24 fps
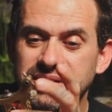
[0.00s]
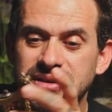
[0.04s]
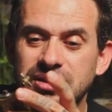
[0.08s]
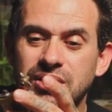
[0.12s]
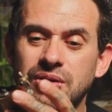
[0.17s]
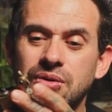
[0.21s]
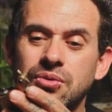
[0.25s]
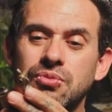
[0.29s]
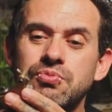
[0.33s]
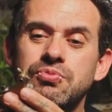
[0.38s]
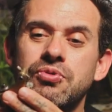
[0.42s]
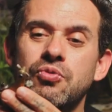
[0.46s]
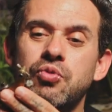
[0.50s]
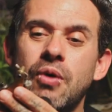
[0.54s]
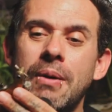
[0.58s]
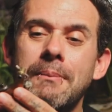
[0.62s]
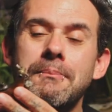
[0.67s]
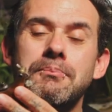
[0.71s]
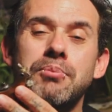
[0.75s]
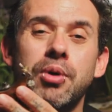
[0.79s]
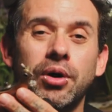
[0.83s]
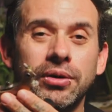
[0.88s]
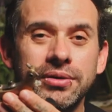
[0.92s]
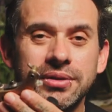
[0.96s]
It's called
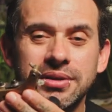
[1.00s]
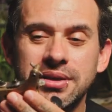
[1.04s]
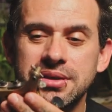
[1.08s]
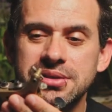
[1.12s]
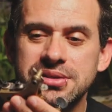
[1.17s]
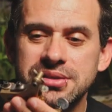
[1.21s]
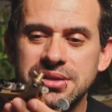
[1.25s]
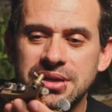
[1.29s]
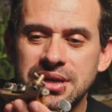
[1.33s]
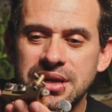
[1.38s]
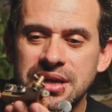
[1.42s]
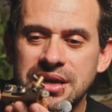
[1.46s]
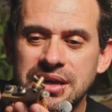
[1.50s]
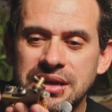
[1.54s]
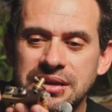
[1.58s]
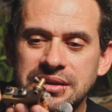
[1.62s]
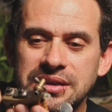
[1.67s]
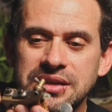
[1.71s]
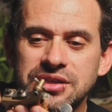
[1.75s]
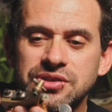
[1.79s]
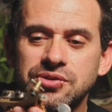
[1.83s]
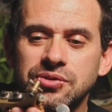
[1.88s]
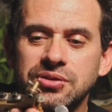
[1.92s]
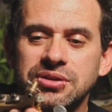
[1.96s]
Juan Pontes.
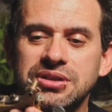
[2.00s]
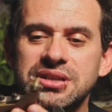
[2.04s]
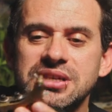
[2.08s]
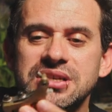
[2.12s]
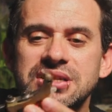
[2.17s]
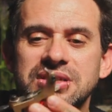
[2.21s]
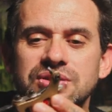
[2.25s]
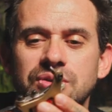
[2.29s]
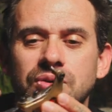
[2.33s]
This dude does